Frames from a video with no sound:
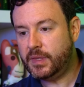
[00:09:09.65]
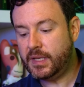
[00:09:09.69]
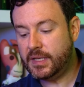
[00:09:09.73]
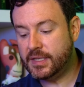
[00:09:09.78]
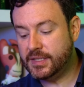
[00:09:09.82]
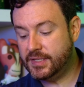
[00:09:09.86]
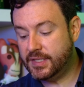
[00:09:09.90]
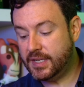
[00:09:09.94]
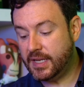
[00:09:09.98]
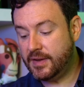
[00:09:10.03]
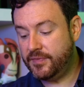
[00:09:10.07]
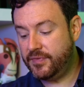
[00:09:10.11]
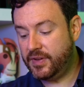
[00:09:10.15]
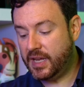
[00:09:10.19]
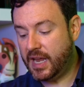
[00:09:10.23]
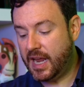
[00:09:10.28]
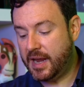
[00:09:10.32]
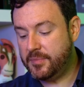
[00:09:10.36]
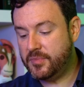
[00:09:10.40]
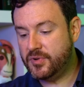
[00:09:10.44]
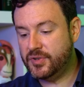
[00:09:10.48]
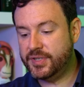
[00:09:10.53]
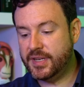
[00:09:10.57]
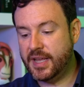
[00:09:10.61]
Steve at
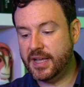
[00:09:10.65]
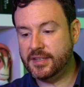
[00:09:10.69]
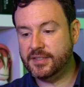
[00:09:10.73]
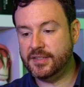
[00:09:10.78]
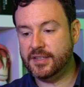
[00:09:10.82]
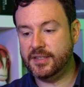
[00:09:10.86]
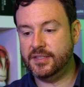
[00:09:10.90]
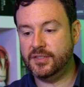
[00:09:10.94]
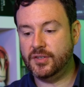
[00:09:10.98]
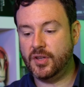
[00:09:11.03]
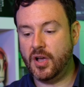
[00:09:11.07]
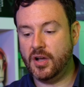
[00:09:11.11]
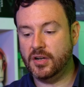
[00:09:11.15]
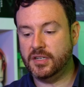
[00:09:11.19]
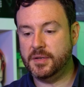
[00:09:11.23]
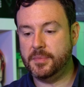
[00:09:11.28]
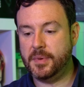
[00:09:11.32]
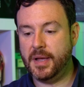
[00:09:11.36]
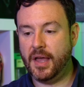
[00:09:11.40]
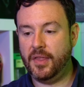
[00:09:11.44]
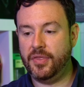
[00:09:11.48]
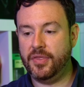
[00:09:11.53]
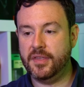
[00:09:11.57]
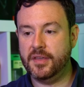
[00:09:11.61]
Gamers Nexus talked
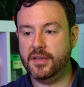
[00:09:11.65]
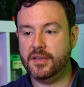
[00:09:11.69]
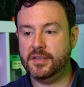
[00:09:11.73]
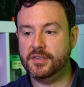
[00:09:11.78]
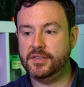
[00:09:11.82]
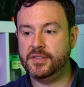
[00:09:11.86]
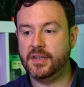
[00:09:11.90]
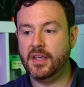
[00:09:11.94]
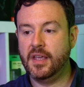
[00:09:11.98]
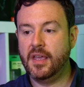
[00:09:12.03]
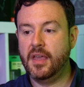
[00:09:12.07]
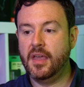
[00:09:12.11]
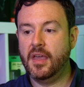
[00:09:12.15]
about this.